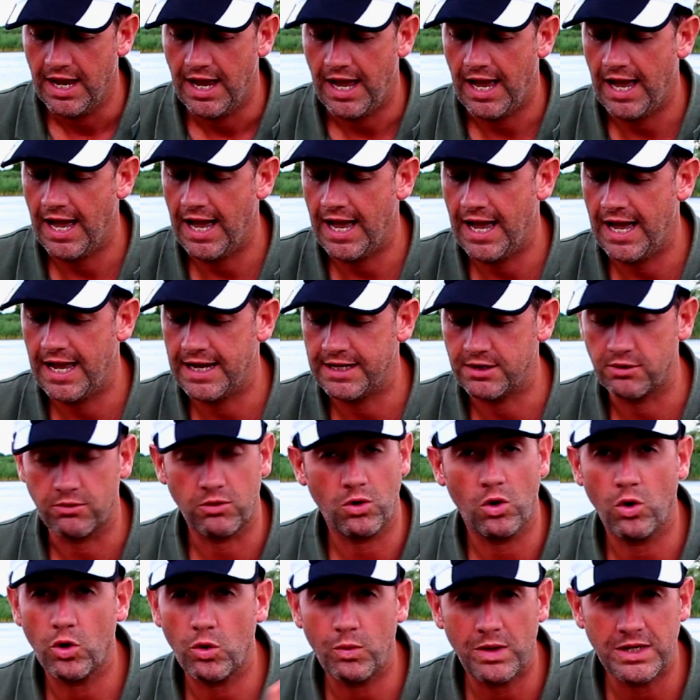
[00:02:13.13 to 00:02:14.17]
and
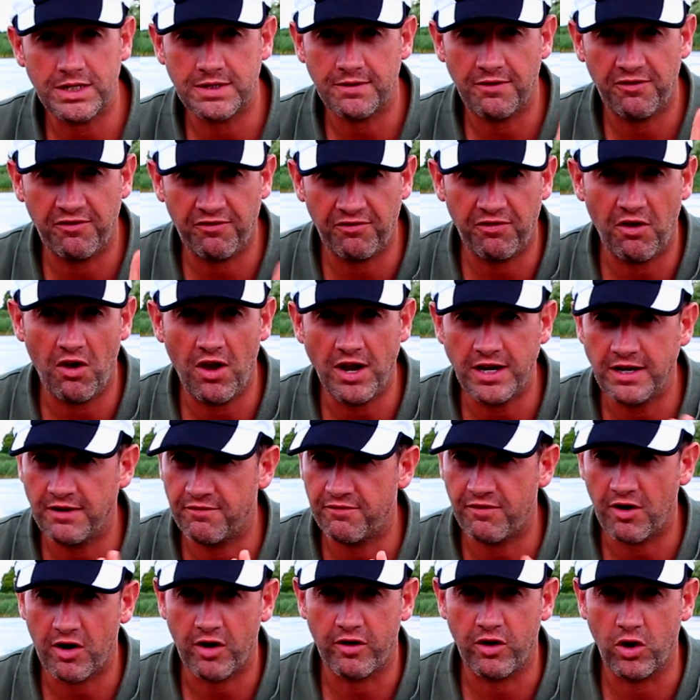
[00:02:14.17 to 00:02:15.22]
quarter ones are fine, they're
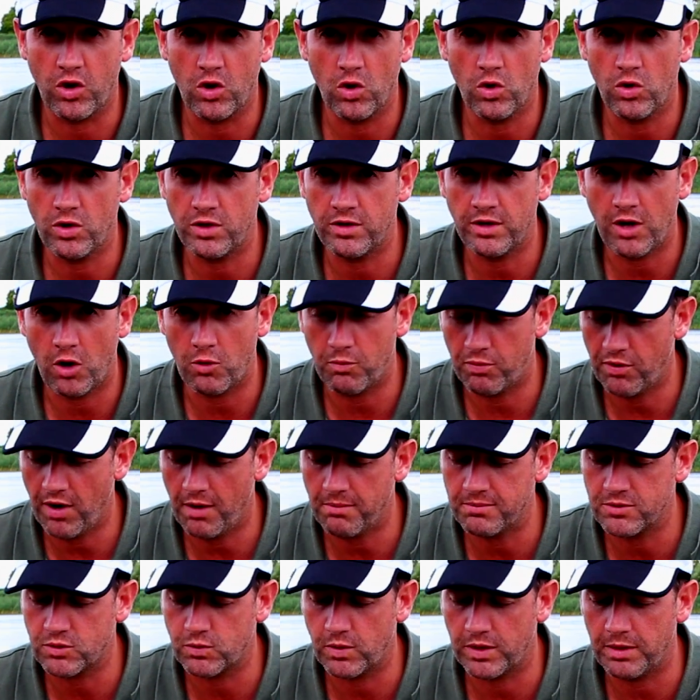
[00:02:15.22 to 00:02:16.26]
very good, no
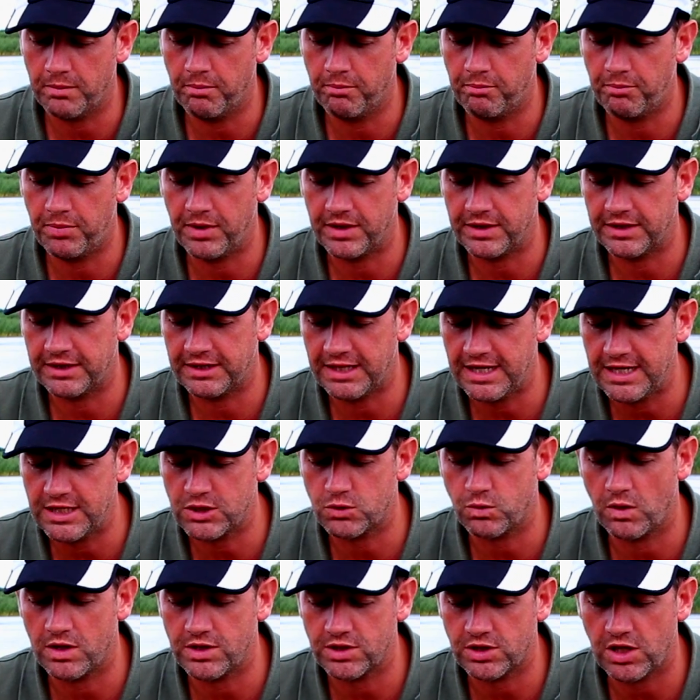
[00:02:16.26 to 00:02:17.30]
problems with them, but these
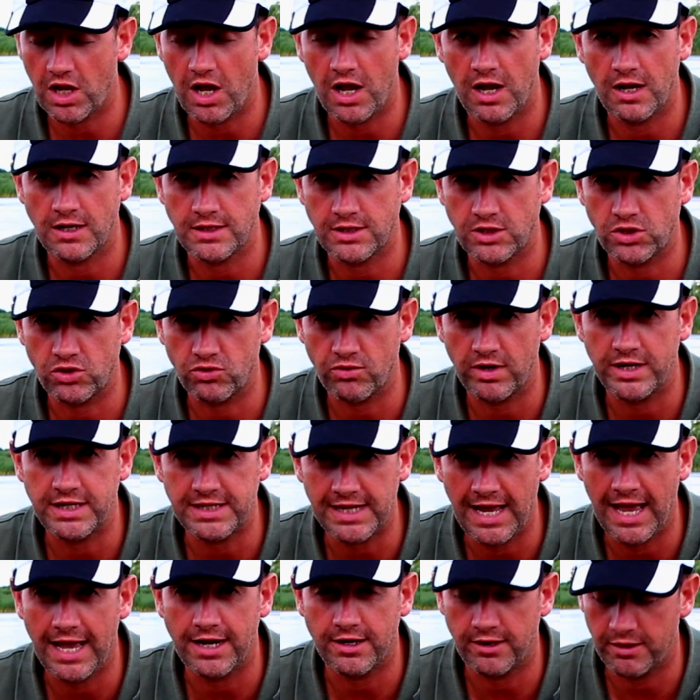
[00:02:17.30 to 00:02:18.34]
ones are streets
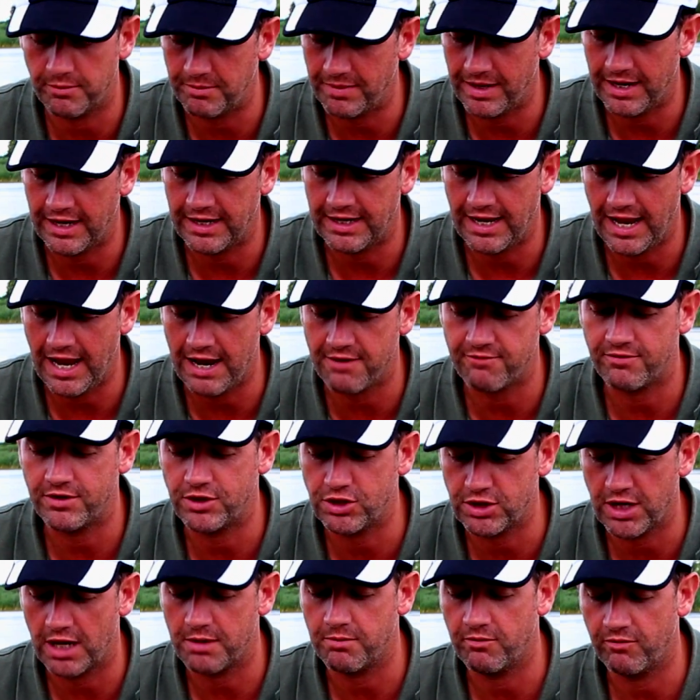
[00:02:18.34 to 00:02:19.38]
ahead of them in every
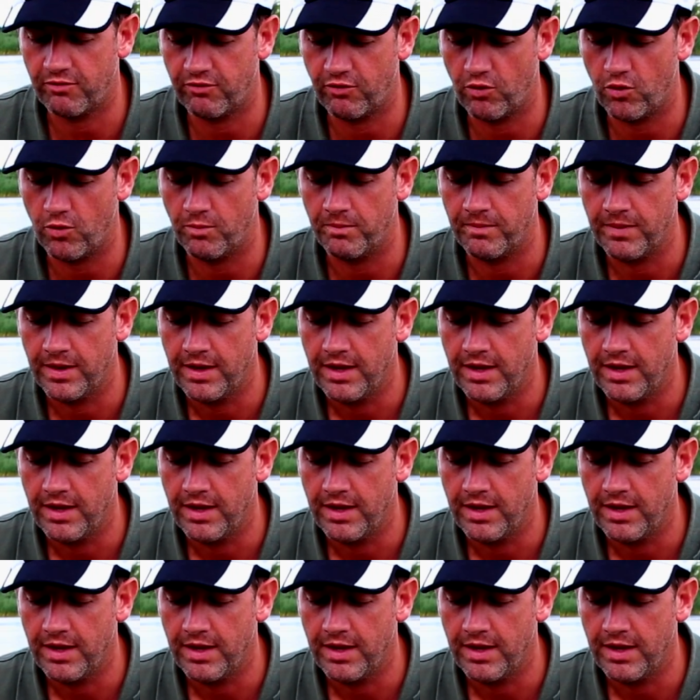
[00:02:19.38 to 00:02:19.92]
shape and form.